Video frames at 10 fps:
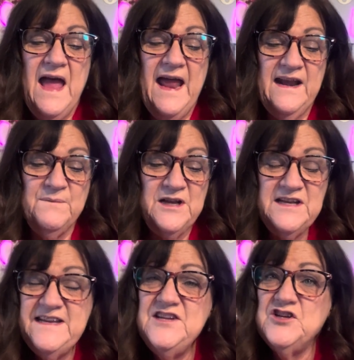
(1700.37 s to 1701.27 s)
And I'm going
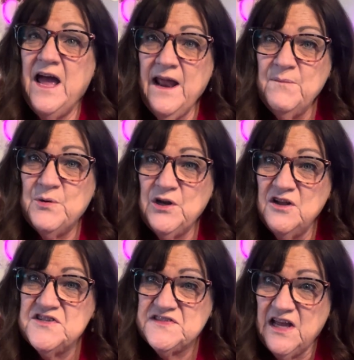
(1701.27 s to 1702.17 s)
to teach you how to put on
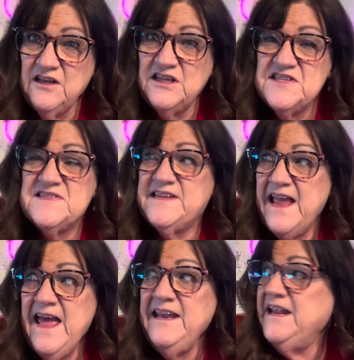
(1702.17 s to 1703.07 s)
sunless
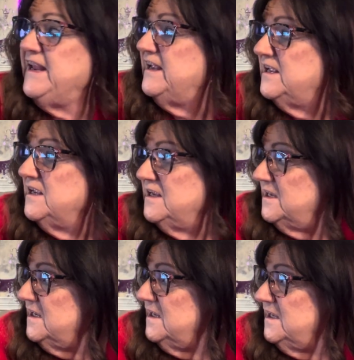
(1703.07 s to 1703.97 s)
tanning
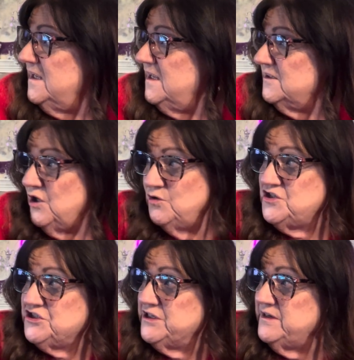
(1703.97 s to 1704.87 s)

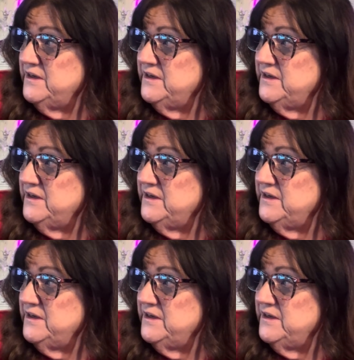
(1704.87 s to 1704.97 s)
lotion.